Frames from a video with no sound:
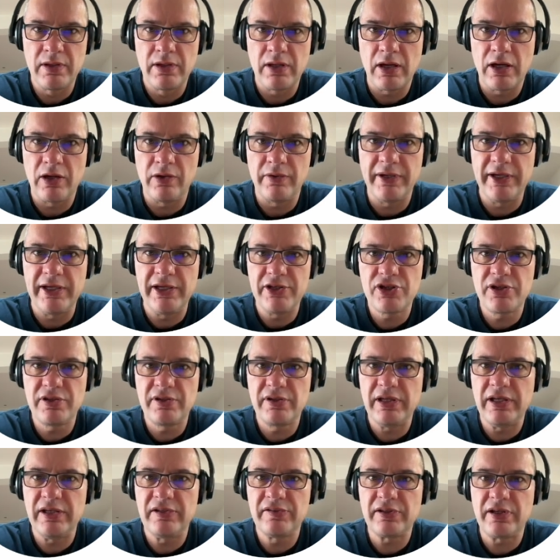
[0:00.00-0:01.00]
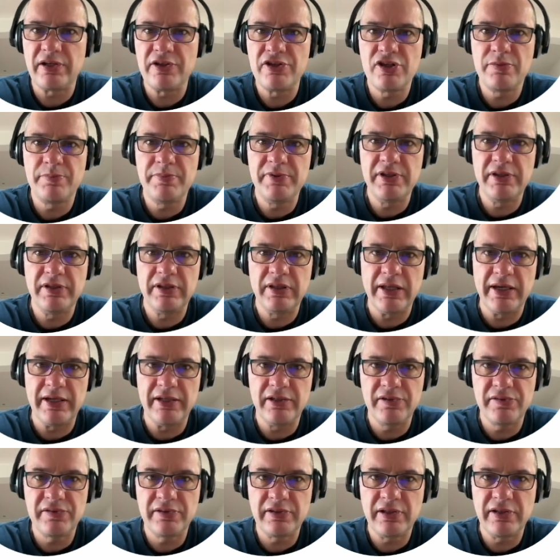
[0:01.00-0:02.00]
Our agent takes RGB and
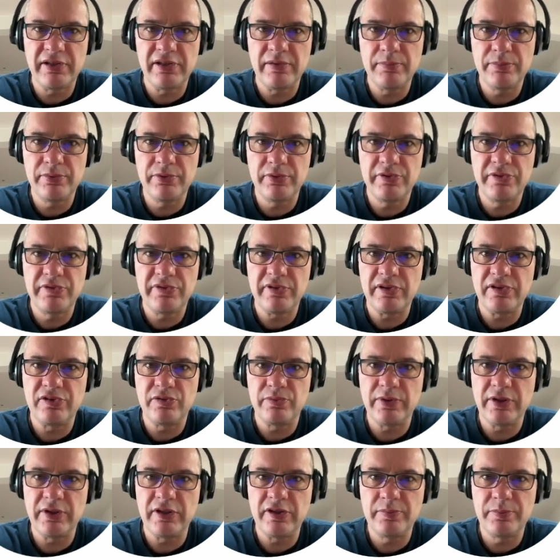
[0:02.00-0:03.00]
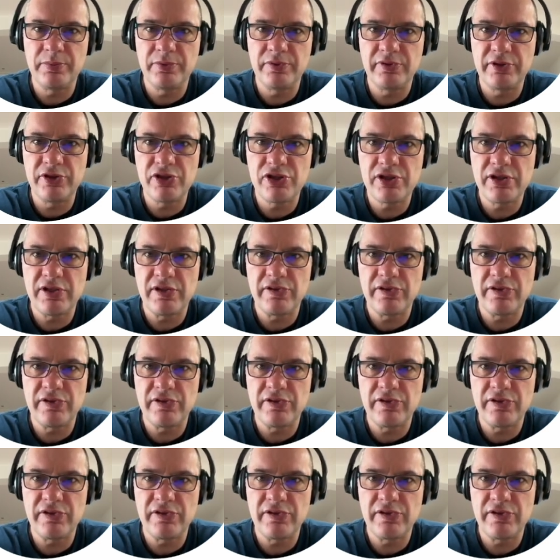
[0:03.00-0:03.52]
LiDAR scan inputs as well as position